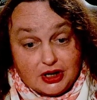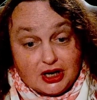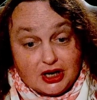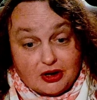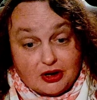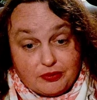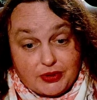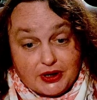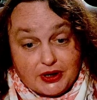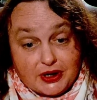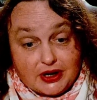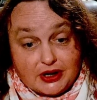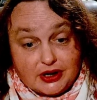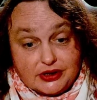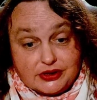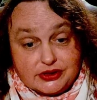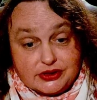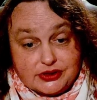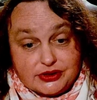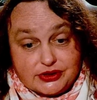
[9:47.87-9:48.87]

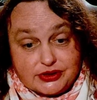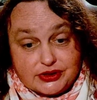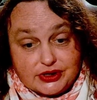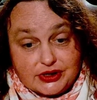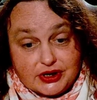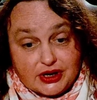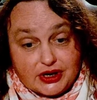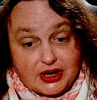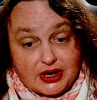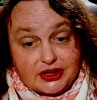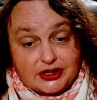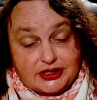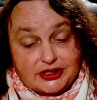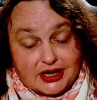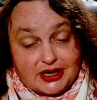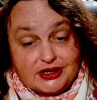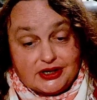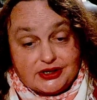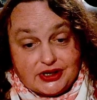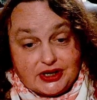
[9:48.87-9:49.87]
Because the
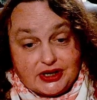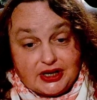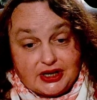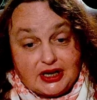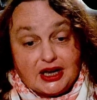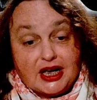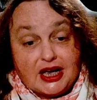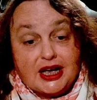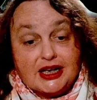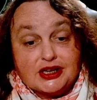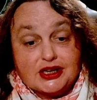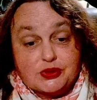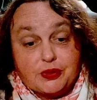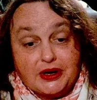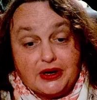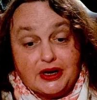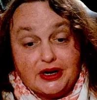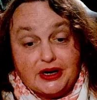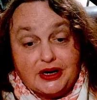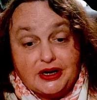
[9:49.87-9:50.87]
tendency has
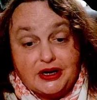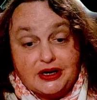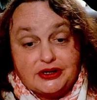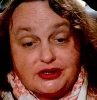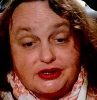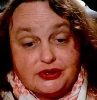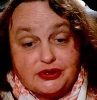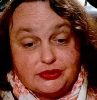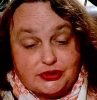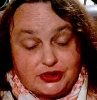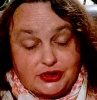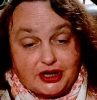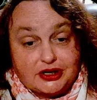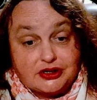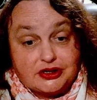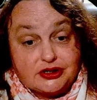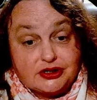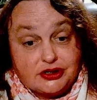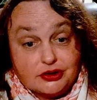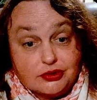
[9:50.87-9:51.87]
been to stick
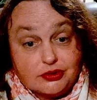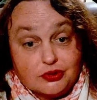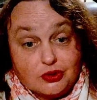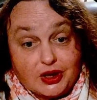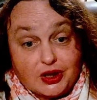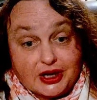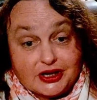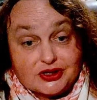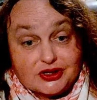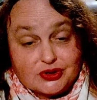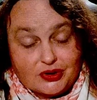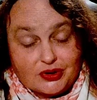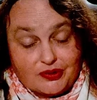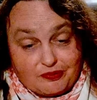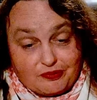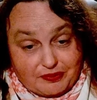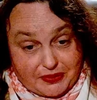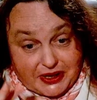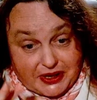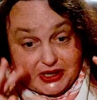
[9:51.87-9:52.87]
to, like, sort of
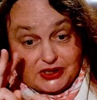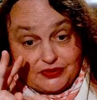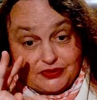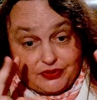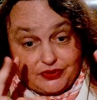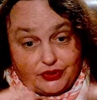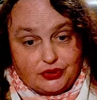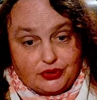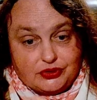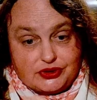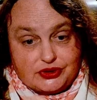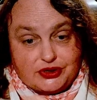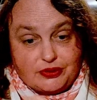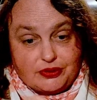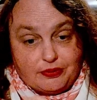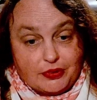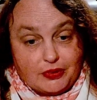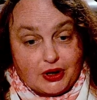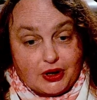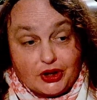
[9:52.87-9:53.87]
peaceful,
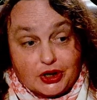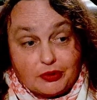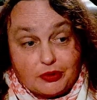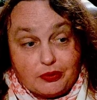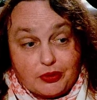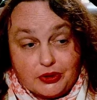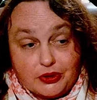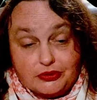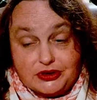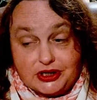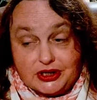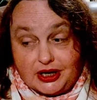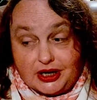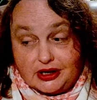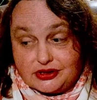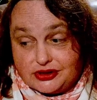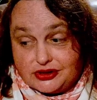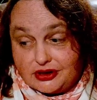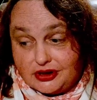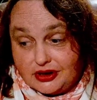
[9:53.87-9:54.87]
symbolic protest.